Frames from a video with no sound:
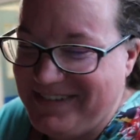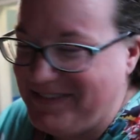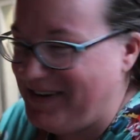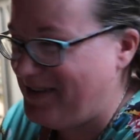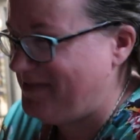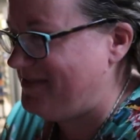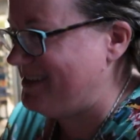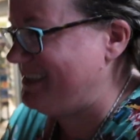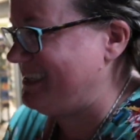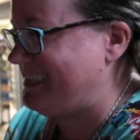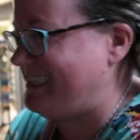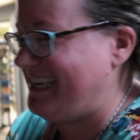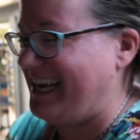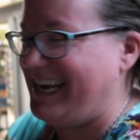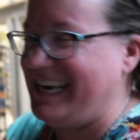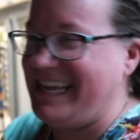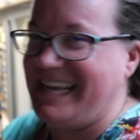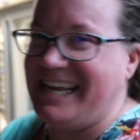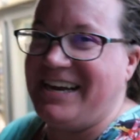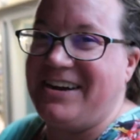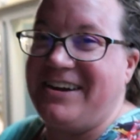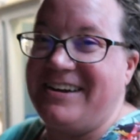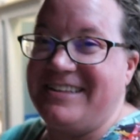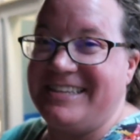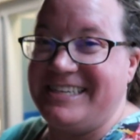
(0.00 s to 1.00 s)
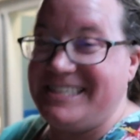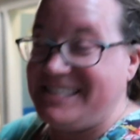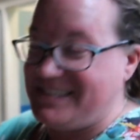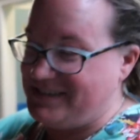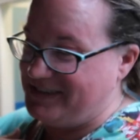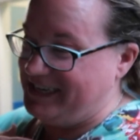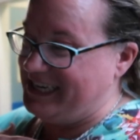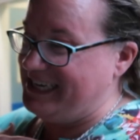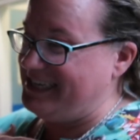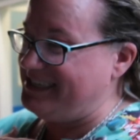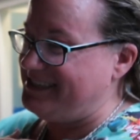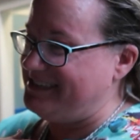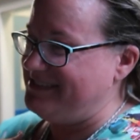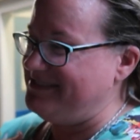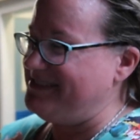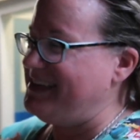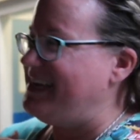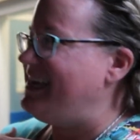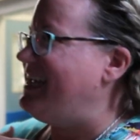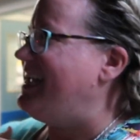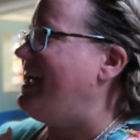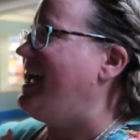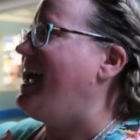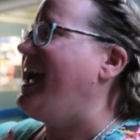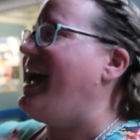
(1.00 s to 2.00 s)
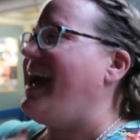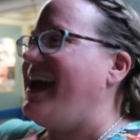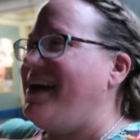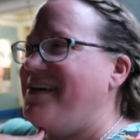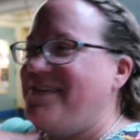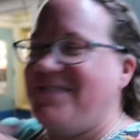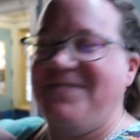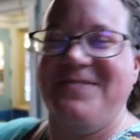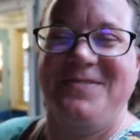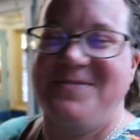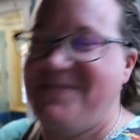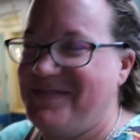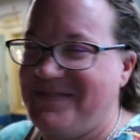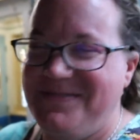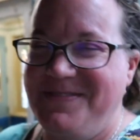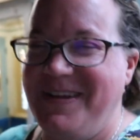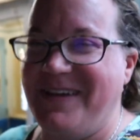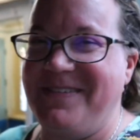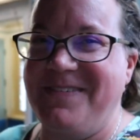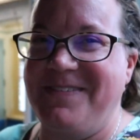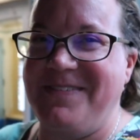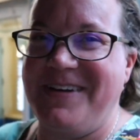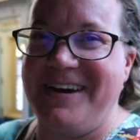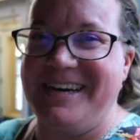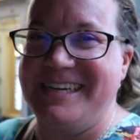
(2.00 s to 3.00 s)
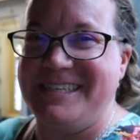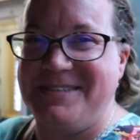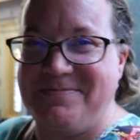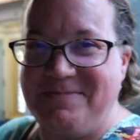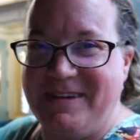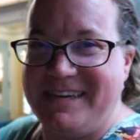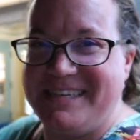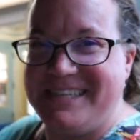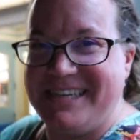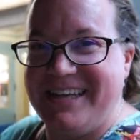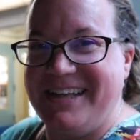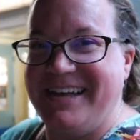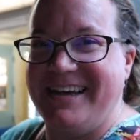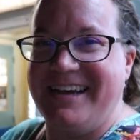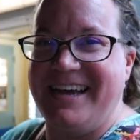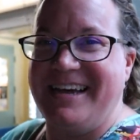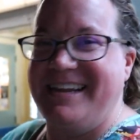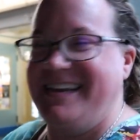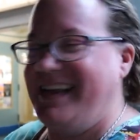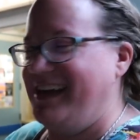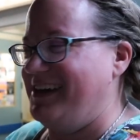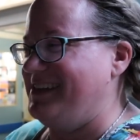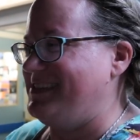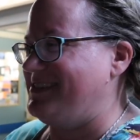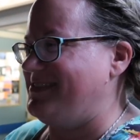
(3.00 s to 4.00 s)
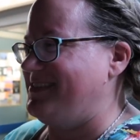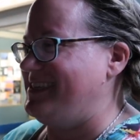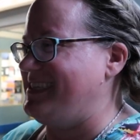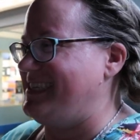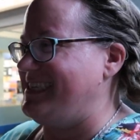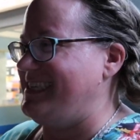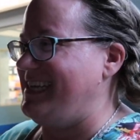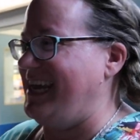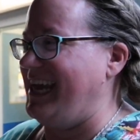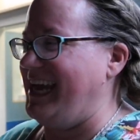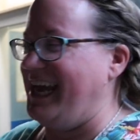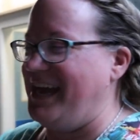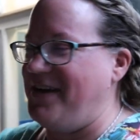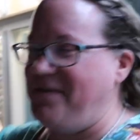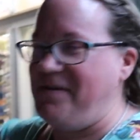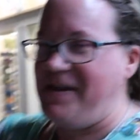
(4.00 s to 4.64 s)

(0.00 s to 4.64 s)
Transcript: we've been standing here on the street we have a very special announcement today.